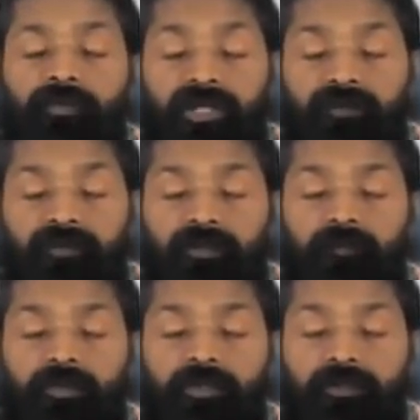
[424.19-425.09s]
you're
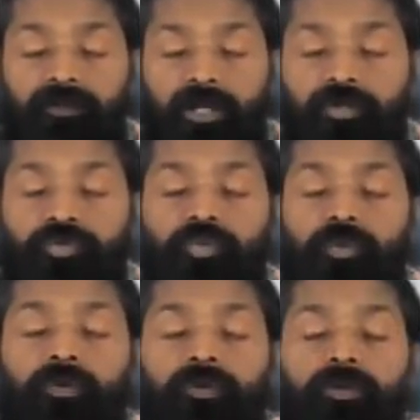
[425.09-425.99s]
living with the
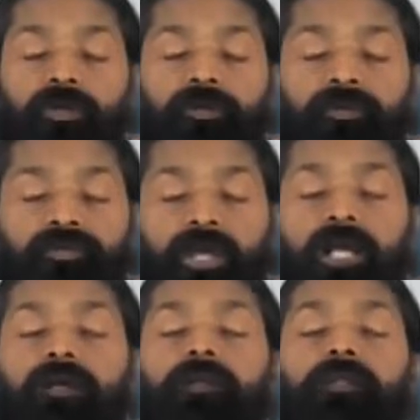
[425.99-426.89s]
natural
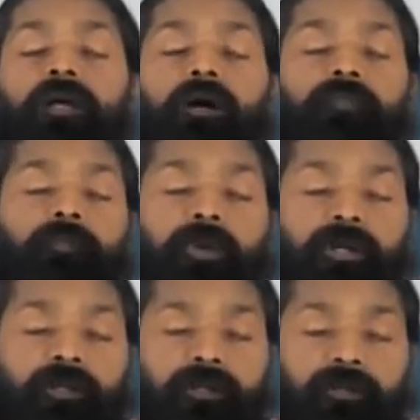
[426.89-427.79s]
cycle of your
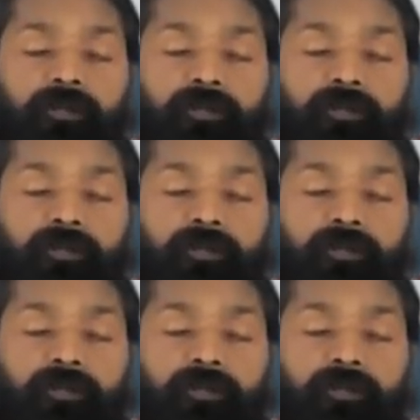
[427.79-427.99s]
body.